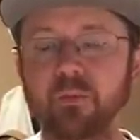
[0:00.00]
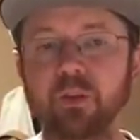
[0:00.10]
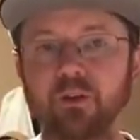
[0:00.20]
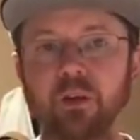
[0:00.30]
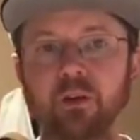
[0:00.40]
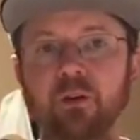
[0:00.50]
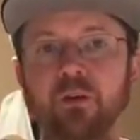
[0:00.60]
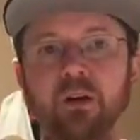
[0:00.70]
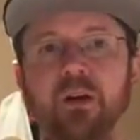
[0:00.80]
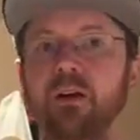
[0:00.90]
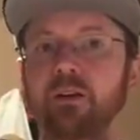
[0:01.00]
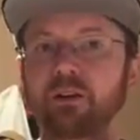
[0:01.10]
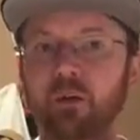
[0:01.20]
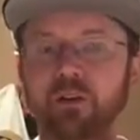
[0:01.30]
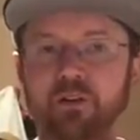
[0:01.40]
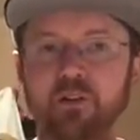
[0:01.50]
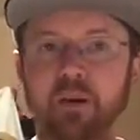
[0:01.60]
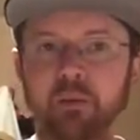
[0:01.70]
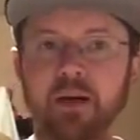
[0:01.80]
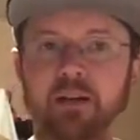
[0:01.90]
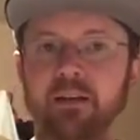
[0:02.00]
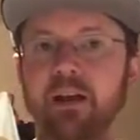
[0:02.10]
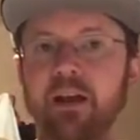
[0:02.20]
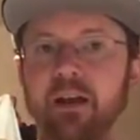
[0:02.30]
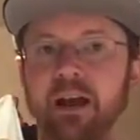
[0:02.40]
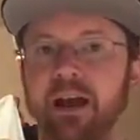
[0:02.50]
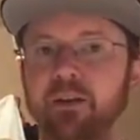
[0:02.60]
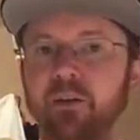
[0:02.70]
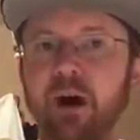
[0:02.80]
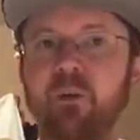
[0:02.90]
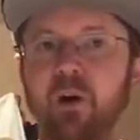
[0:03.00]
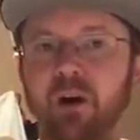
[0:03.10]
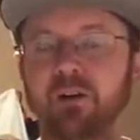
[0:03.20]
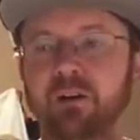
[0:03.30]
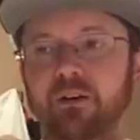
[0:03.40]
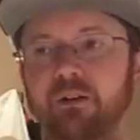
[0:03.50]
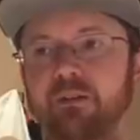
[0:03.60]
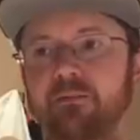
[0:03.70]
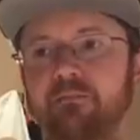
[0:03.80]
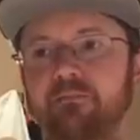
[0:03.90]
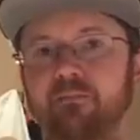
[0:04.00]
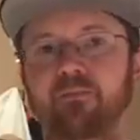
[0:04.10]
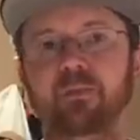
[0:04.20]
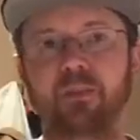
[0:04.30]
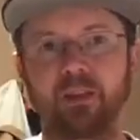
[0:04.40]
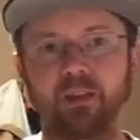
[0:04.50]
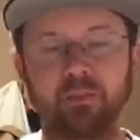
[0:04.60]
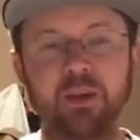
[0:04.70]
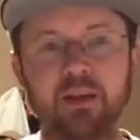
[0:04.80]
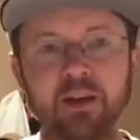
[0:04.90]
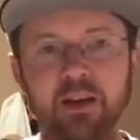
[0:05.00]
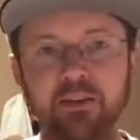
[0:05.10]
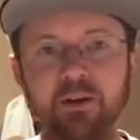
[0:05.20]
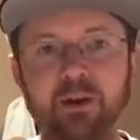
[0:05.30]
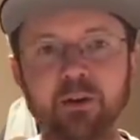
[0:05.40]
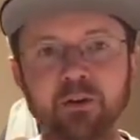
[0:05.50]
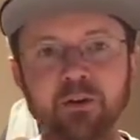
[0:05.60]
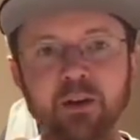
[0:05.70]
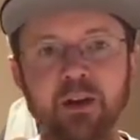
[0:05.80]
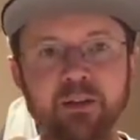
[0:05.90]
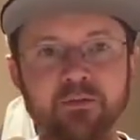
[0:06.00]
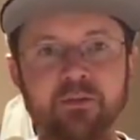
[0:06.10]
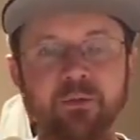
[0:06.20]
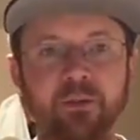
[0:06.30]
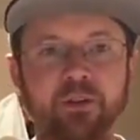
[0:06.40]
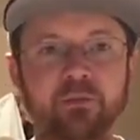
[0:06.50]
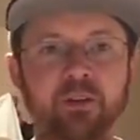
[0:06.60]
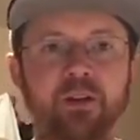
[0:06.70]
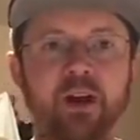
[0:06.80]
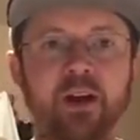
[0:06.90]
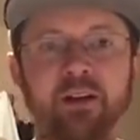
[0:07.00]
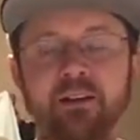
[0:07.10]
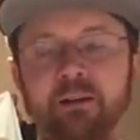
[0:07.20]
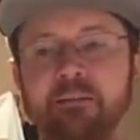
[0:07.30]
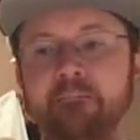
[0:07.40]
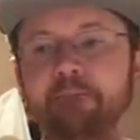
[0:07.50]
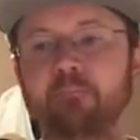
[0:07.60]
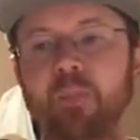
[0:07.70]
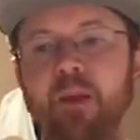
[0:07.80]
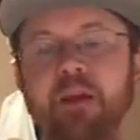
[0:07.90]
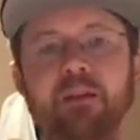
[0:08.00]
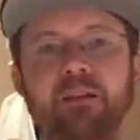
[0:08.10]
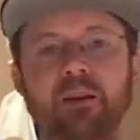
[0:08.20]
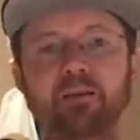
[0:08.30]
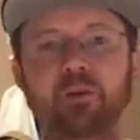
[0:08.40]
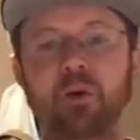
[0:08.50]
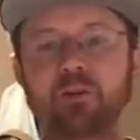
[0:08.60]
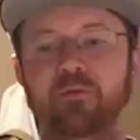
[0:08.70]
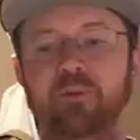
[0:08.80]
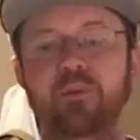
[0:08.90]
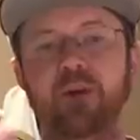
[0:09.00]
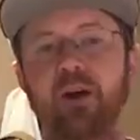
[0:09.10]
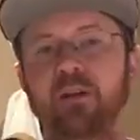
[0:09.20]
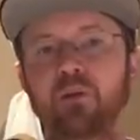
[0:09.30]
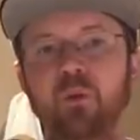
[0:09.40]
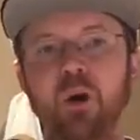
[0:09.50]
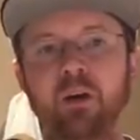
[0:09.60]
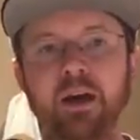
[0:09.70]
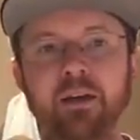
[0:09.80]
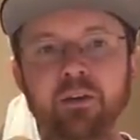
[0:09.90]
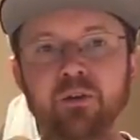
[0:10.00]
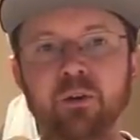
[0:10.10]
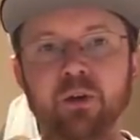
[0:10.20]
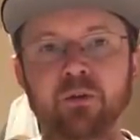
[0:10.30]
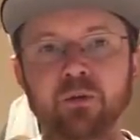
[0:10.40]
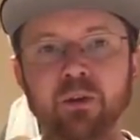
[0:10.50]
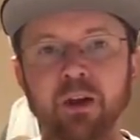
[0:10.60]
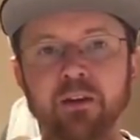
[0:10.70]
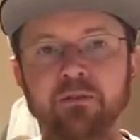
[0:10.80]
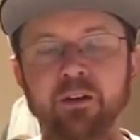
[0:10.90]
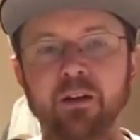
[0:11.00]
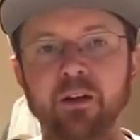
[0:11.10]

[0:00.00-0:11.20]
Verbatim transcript: So, the question on my mind today, how do I walk? Meaning, how do I go through life with, with God? And that's the question for you. How do you walk? How do you go through life